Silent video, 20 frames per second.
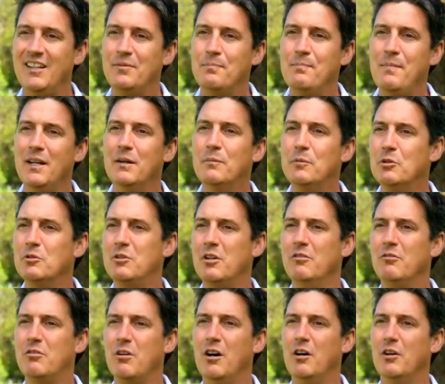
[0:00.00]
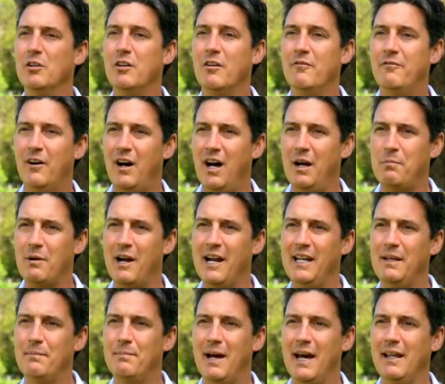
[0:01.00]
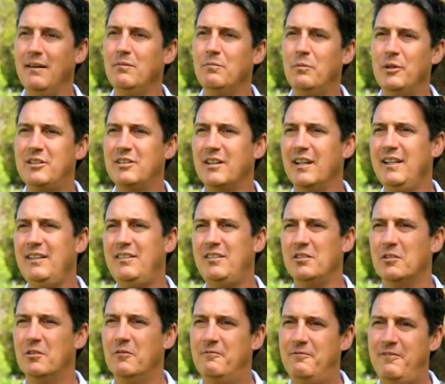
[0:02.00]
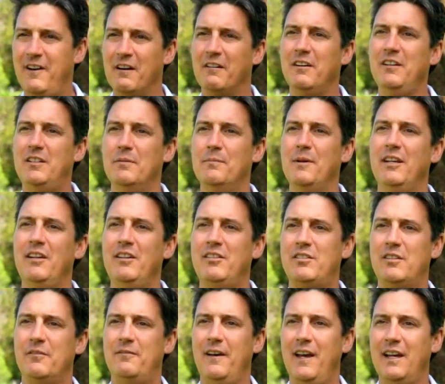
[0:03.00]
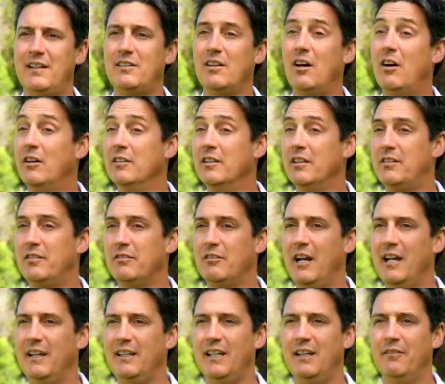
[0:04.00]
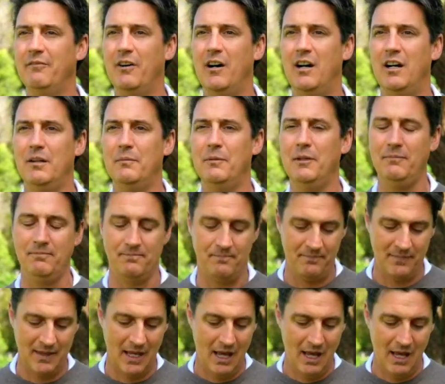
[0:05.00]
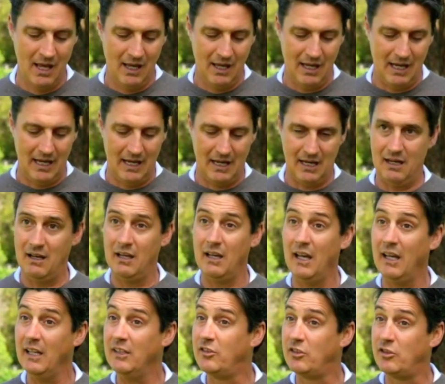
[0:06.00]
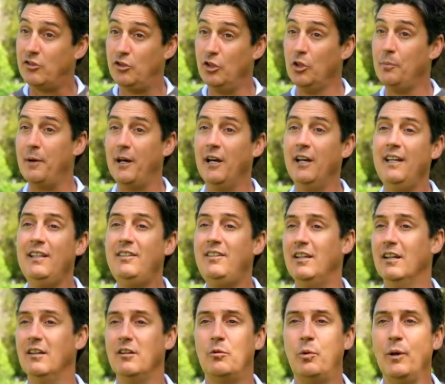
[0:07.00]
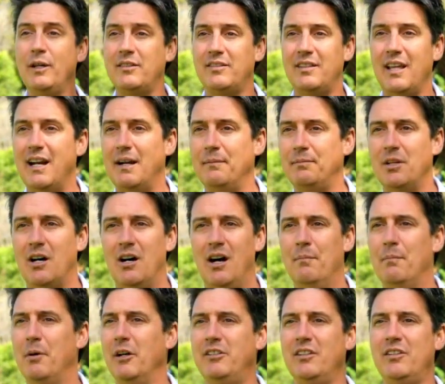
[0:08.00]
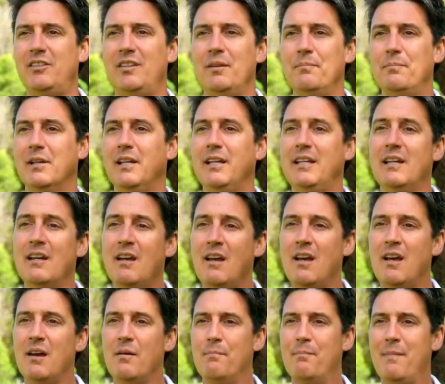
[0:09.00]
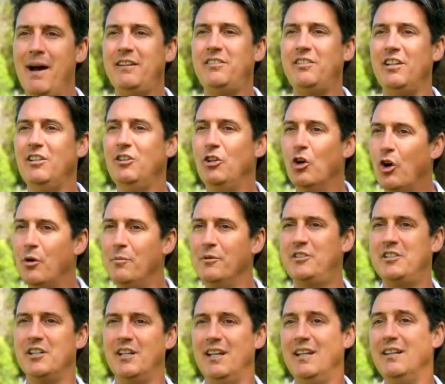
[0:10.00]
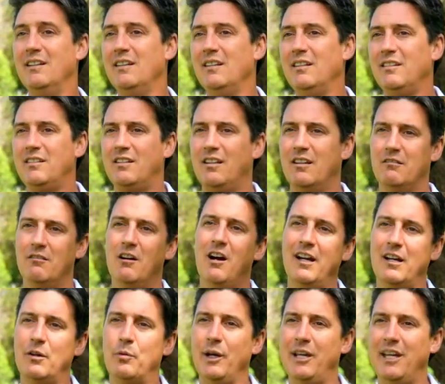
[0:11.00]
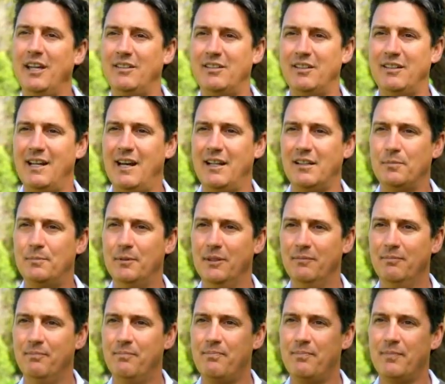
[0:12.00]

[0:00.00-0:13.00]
its minimal controlled vibrating pattern, which leads to a very diminished effect on the surrounding environment. It's super easy and quick setup time by just simply matching your machine to the right quick hitch attachment.